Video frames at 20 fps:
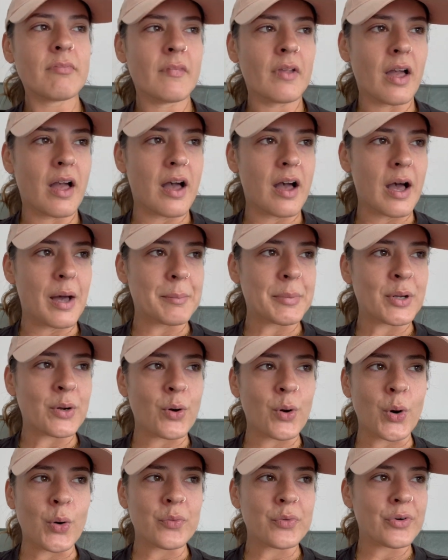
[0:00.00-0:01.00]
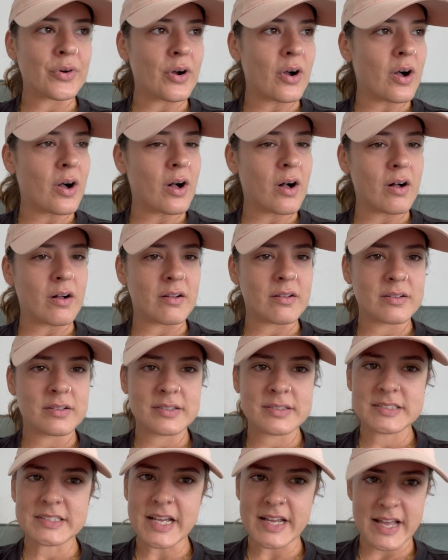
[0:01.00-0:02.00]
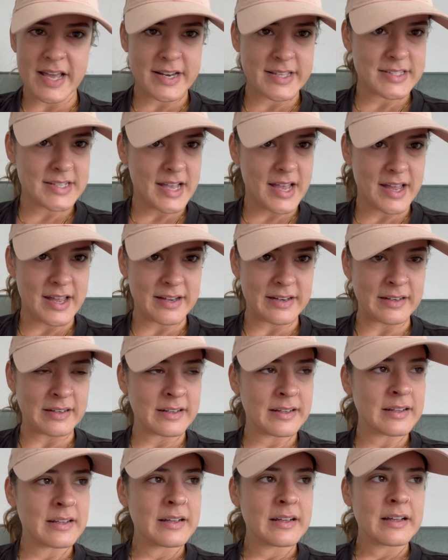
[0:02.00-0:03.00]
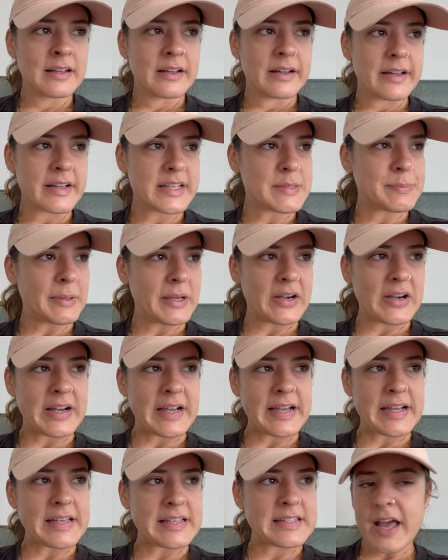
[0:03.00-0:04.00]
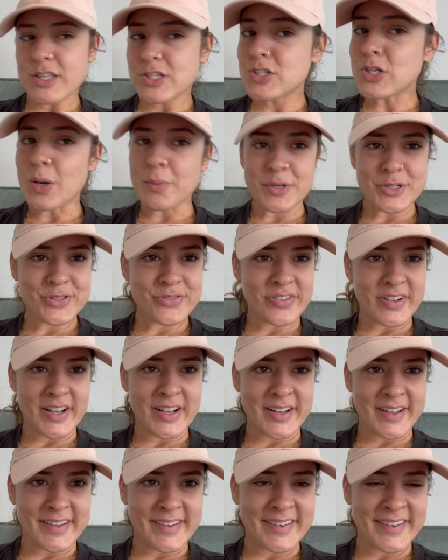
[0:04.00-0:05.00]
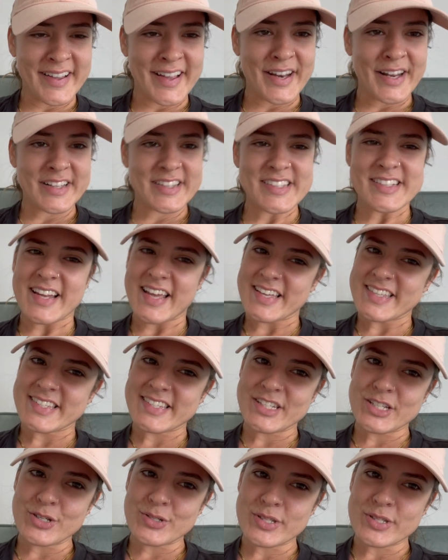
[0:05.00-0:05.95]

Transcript: Um, but overall, 10 out of 10 experience. It's so much fun and it's nice to do